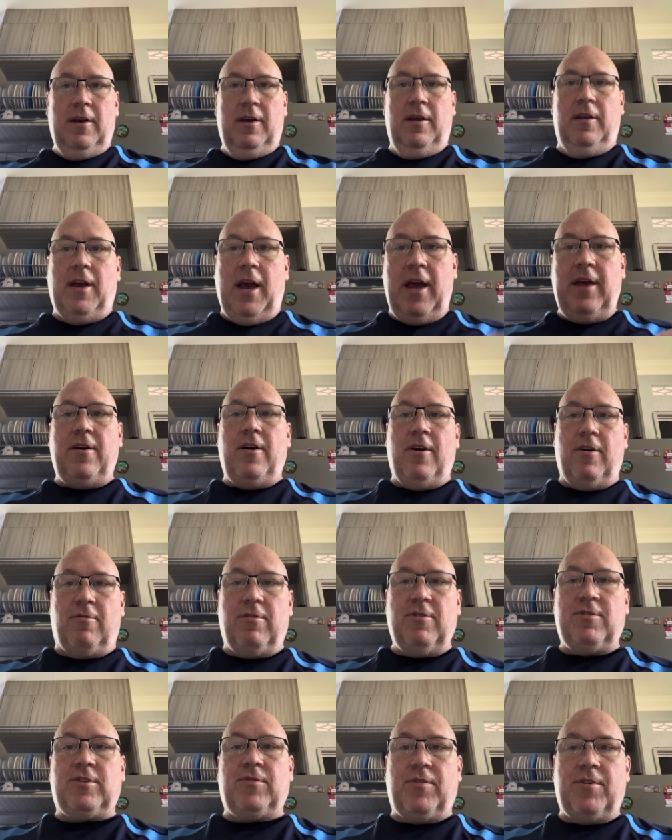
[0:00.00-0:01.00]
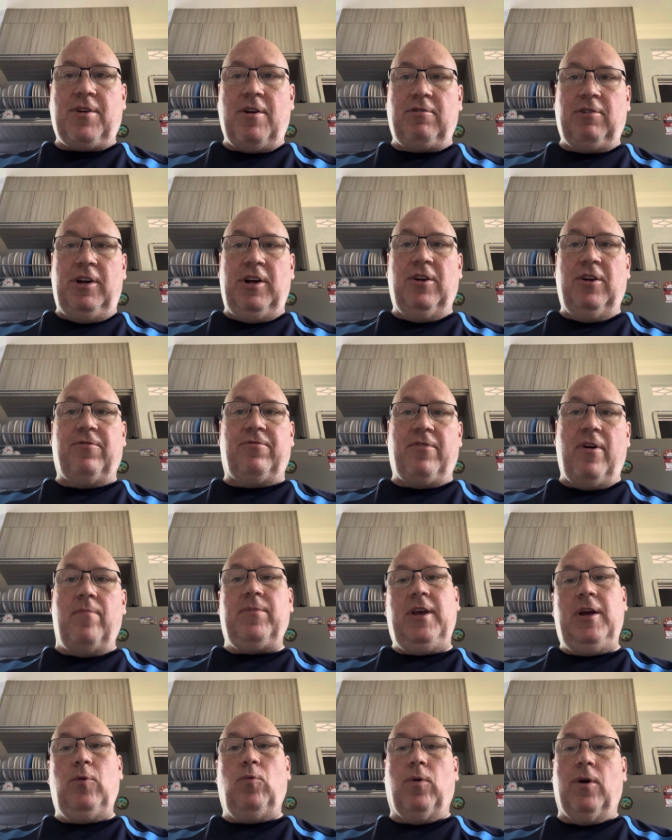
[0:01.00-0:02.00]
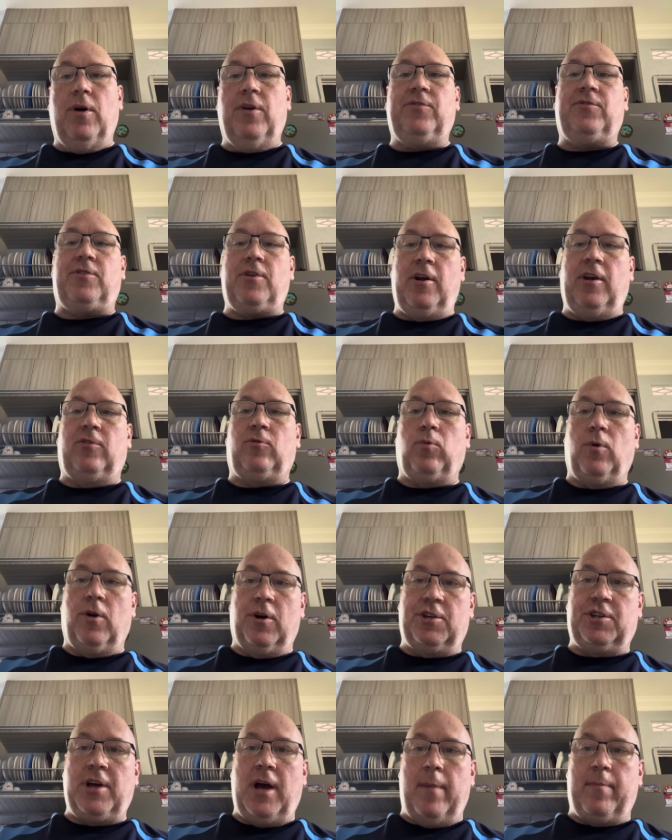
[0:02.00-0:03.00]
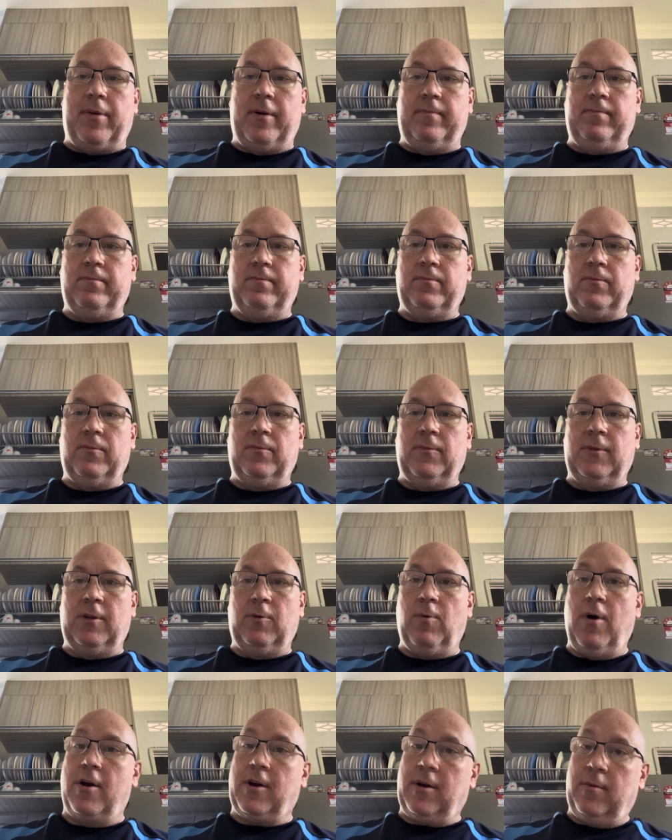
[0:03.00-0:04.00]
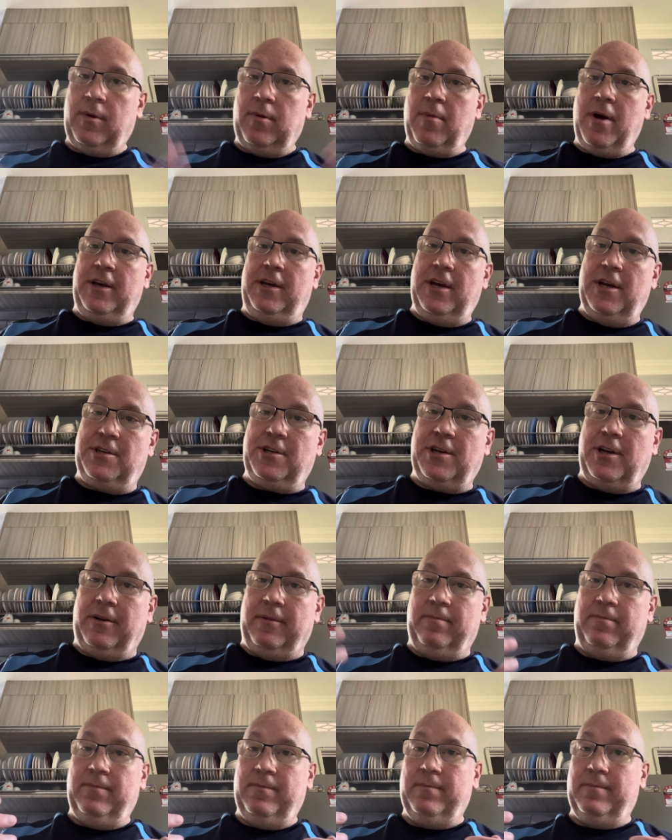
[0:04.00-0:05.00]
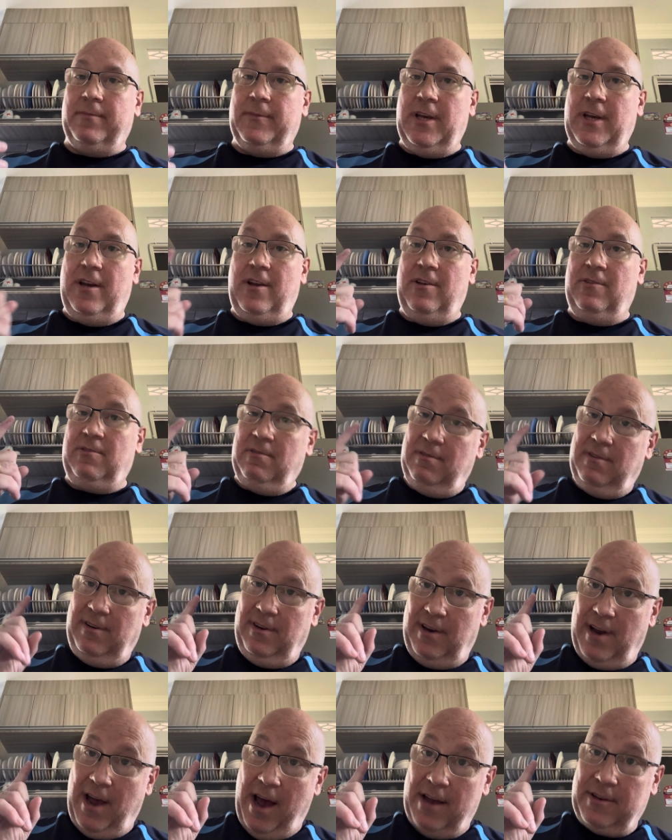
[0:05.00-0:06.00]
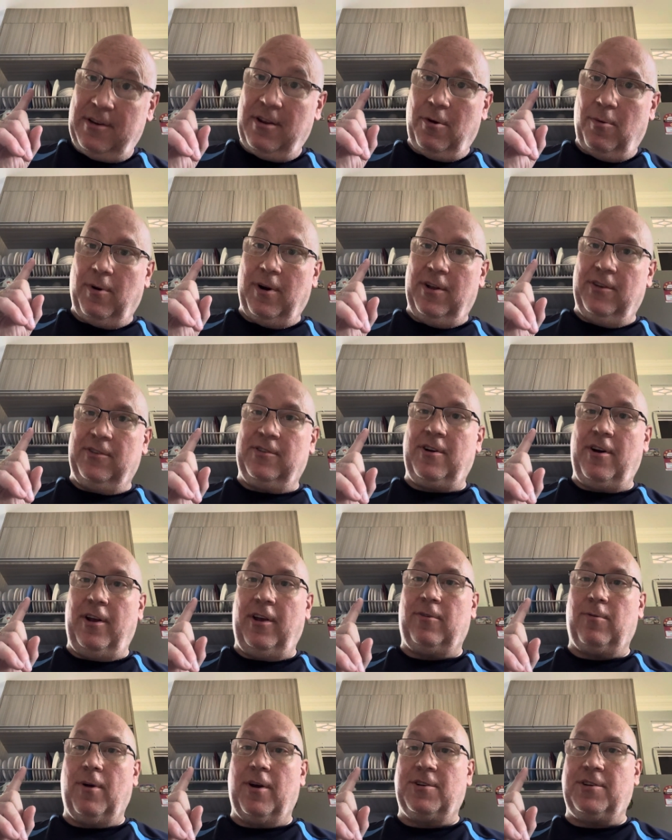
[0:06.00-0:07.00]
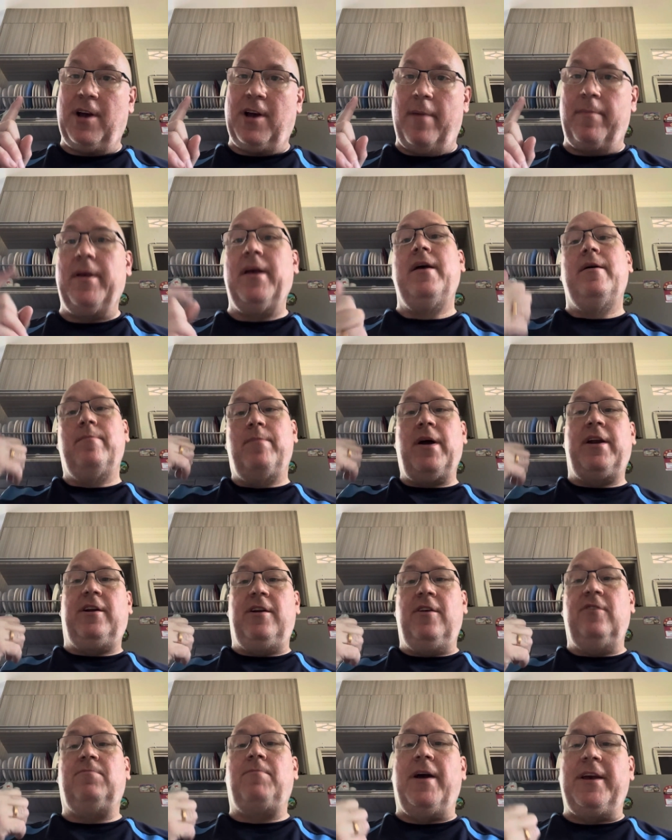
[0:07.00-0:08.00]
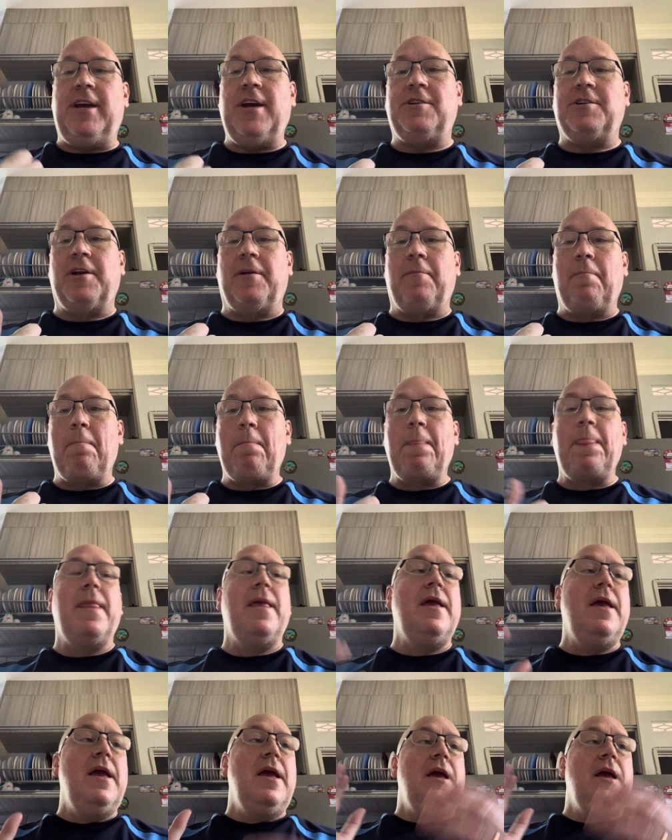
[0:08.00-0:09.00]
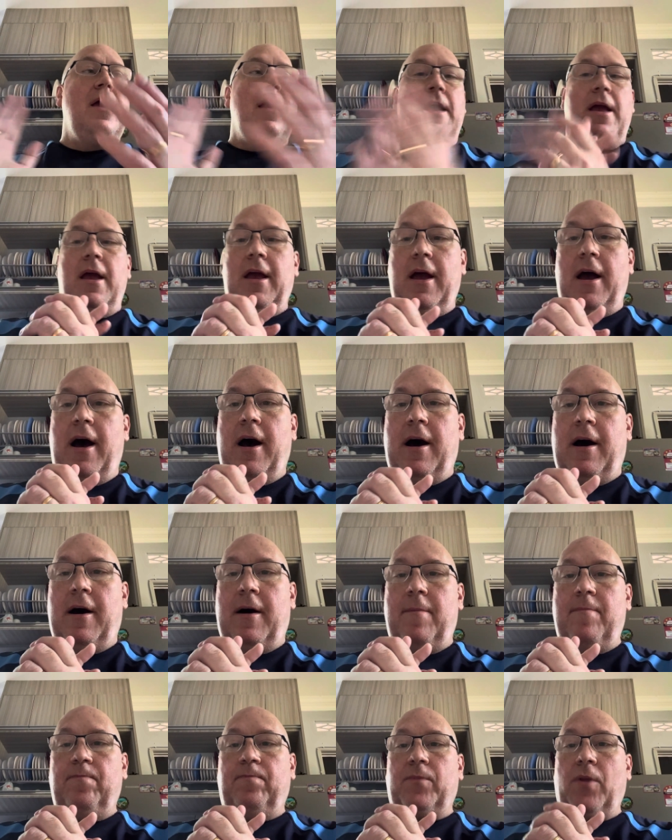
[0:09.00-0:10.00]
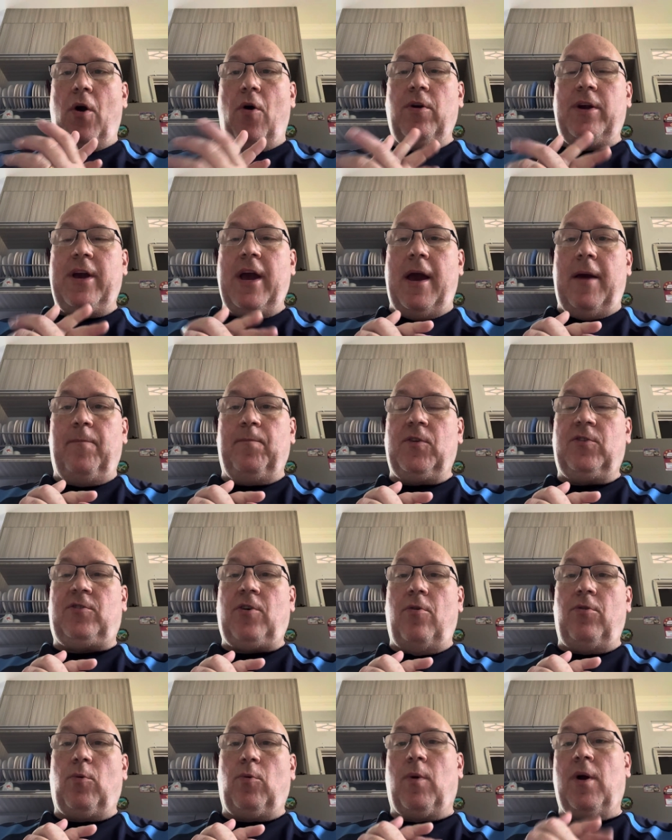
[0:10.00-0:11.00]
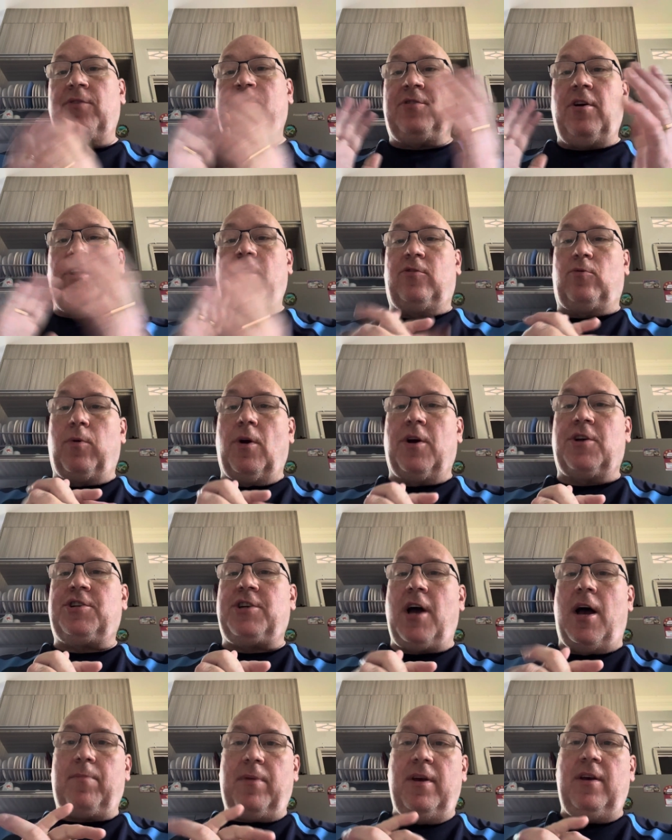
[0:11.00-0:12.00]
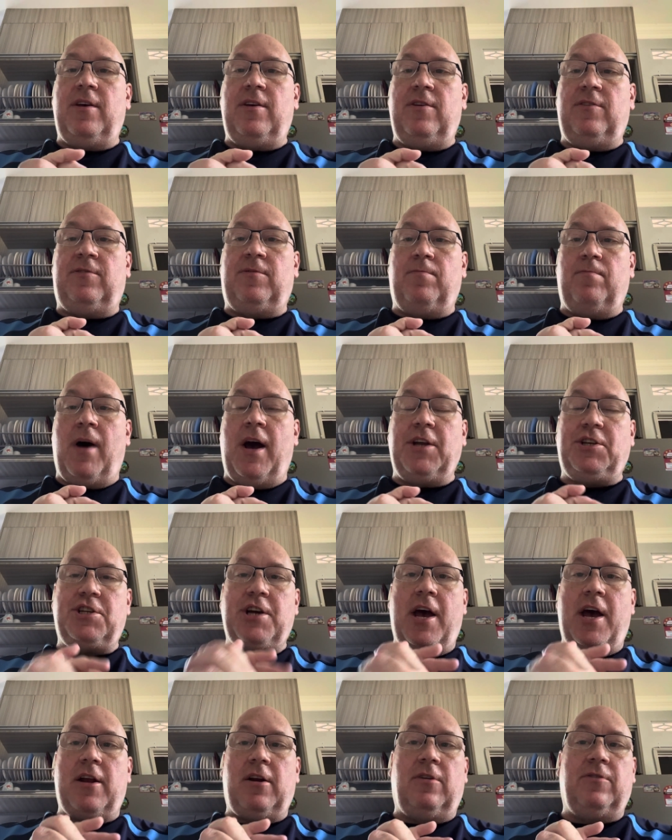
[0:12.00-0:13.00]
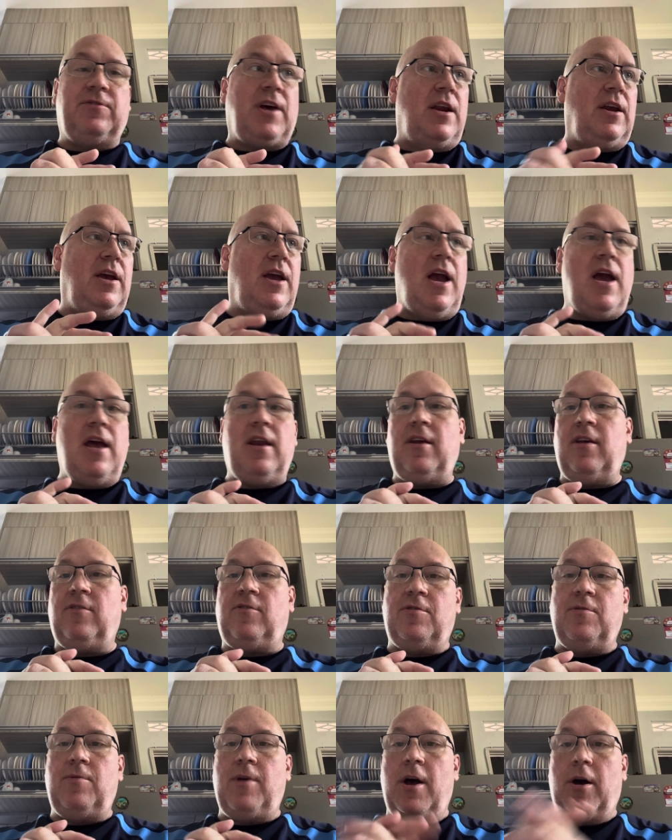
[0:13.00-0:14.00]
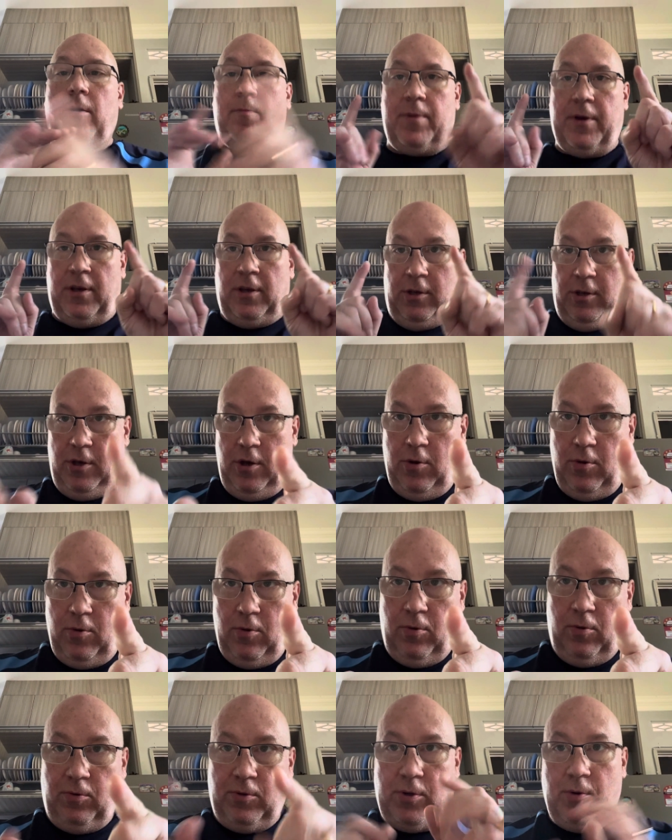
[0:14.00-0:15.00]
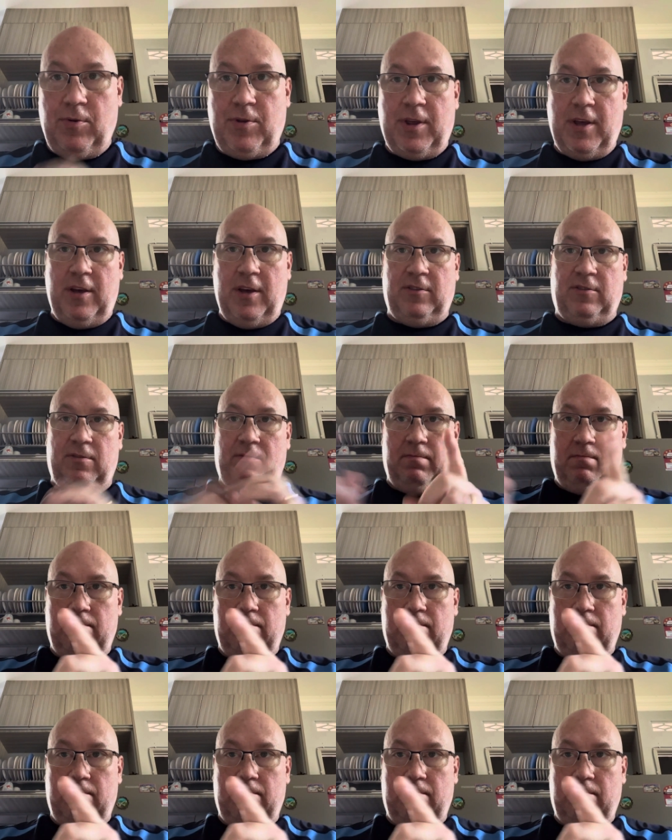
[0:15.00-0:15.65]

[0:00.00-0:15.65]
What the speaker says: Hey there, Christopher Thunder here from the World's Sturdiest Workshop. Welcome to my kitchen. It is not the World's Sturdiest Workshop, but it is my kitchen. Okay, so the World's Sturdiest Workshop is my channel dedicated to helping you do things,